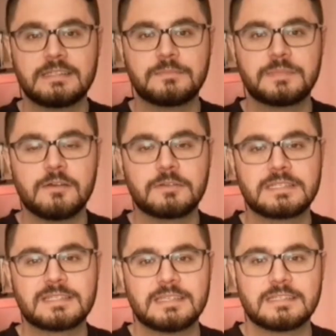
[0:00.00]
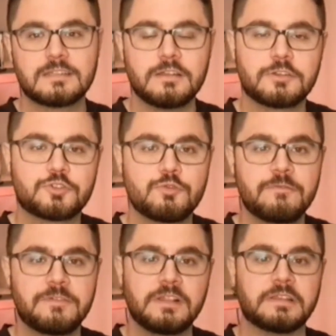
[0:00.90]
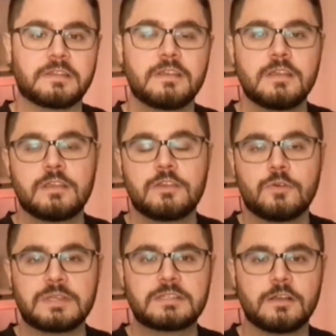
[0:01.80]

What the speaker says: deep down, he's not a true villain. You know, he's